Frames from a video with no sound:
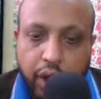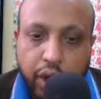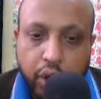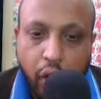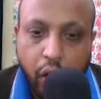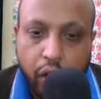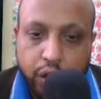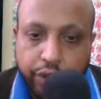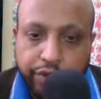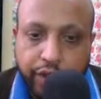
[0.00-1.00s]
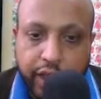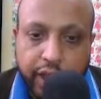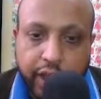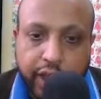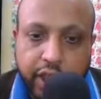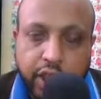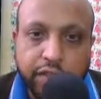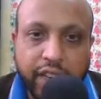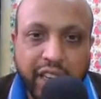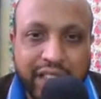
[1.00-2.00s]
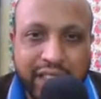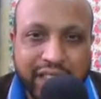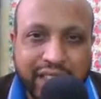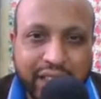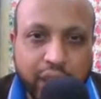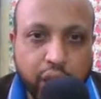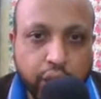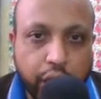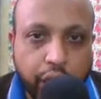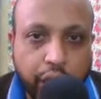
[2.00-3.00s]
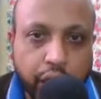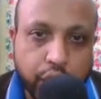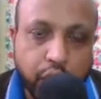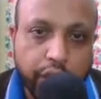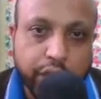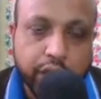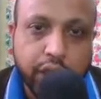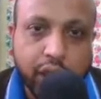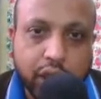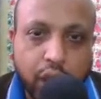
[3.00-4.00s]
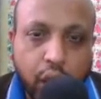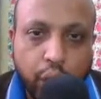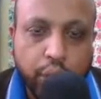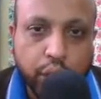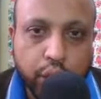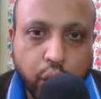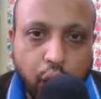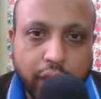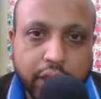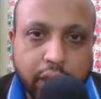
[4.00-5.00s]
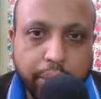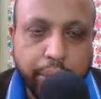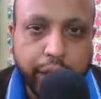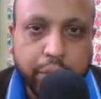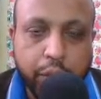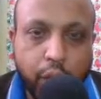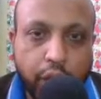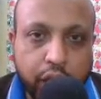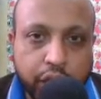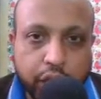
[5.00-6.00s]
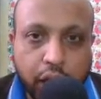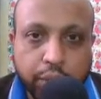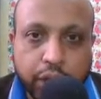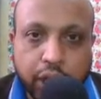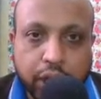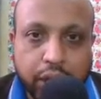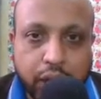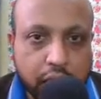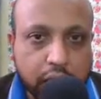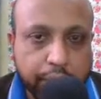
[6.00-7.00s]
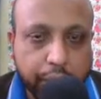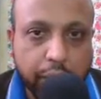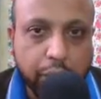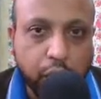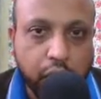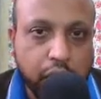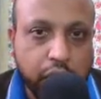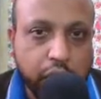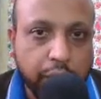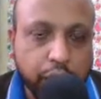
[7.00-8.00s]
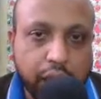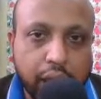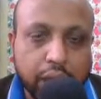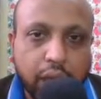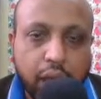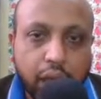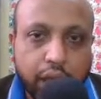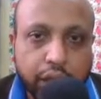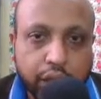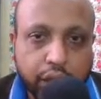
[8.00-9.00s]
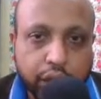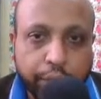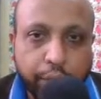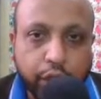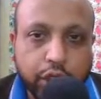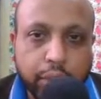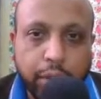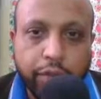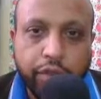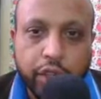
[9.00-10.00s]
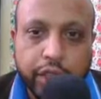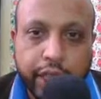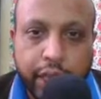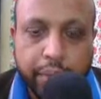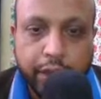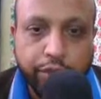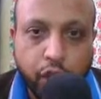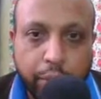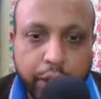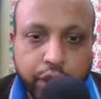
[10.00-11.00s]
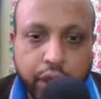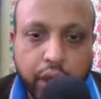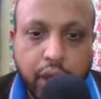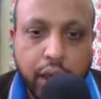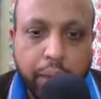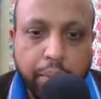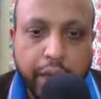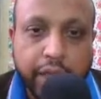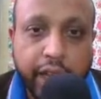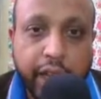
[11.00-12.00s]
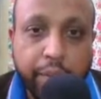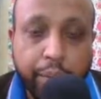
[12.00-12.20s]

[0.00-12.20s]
You also find that there is a very distinct niche of the cells which is called as the primordial germ cells. These primordial germ cells is responsible for the gamete formation, but they